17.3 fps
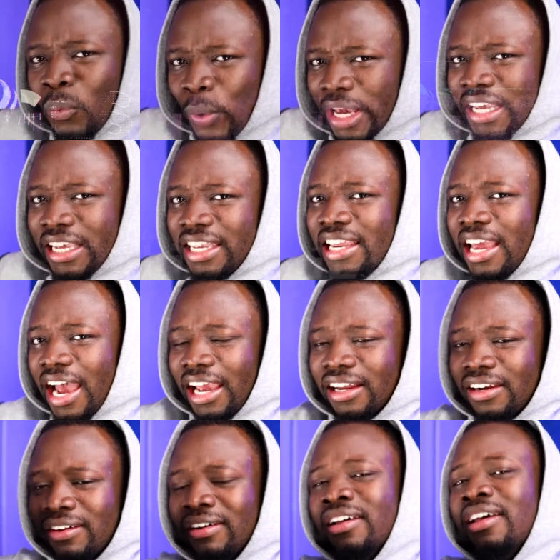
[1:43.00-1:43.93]
week here,
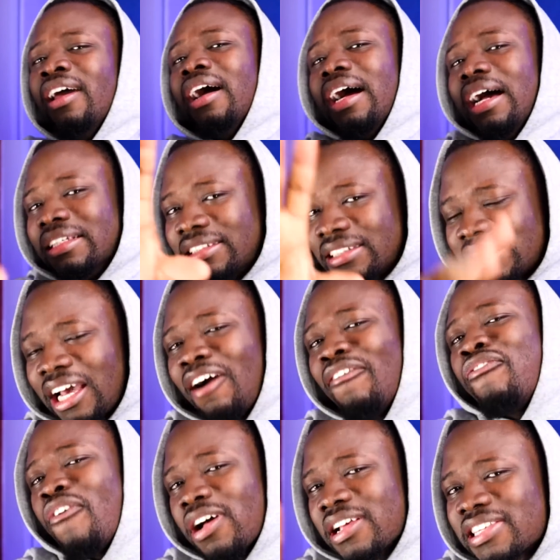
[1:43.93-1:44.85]
you know, I see
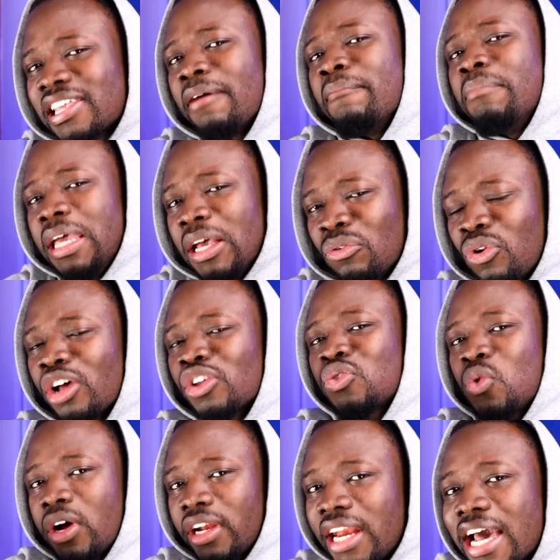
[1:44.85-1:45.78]
Kafuan's MB
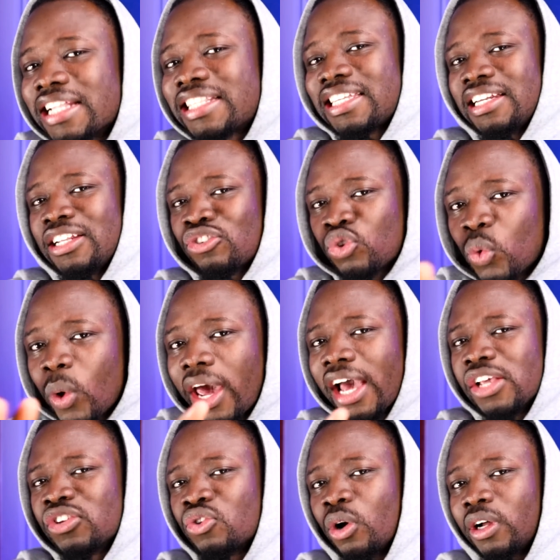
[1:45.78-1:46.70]
because we're net and this
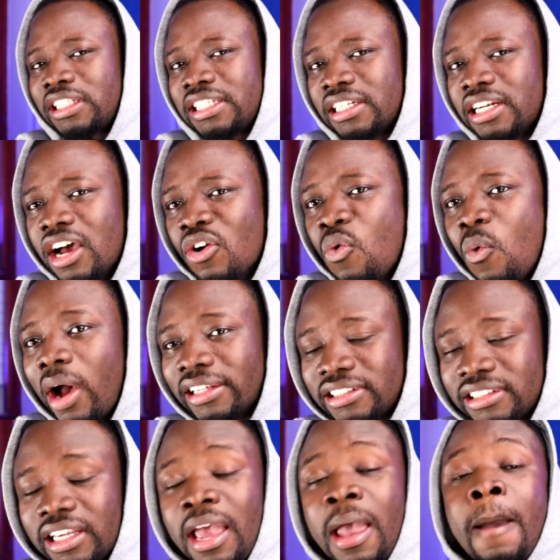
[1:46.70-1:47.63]
way, so what's in the room.
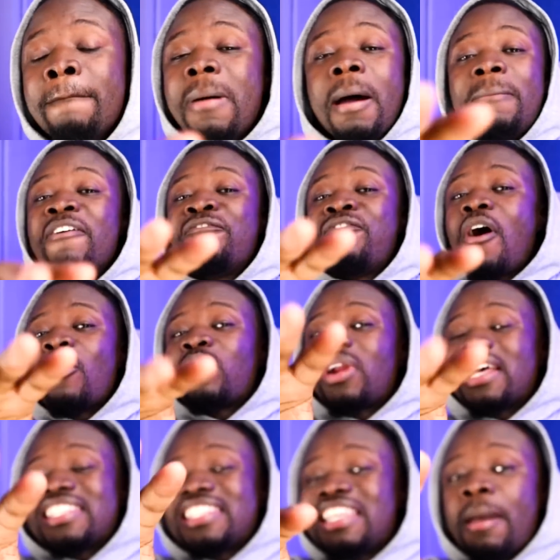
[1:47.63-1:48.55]
But
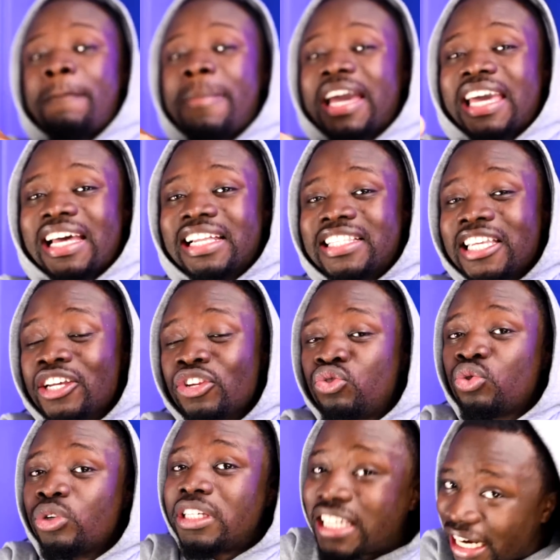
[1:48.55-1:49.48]
before I see a bigger
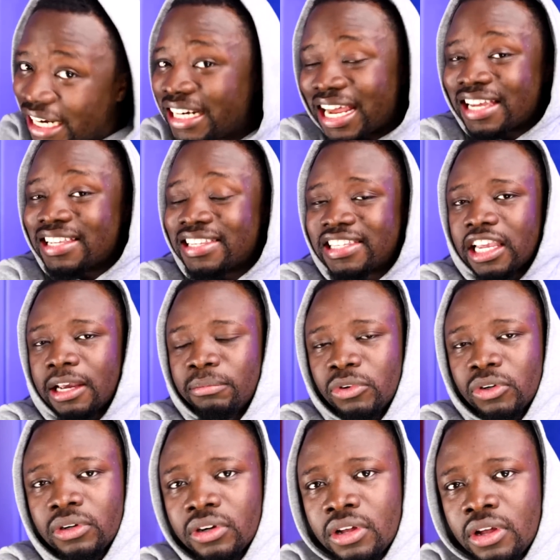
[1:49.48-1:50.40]
team to check down,
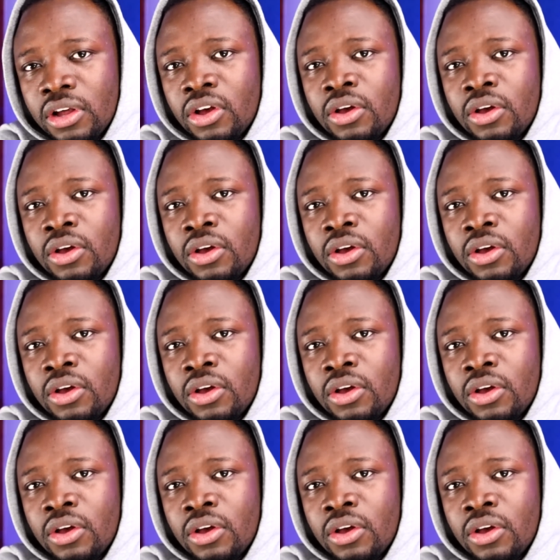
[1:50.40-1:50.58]
Semino,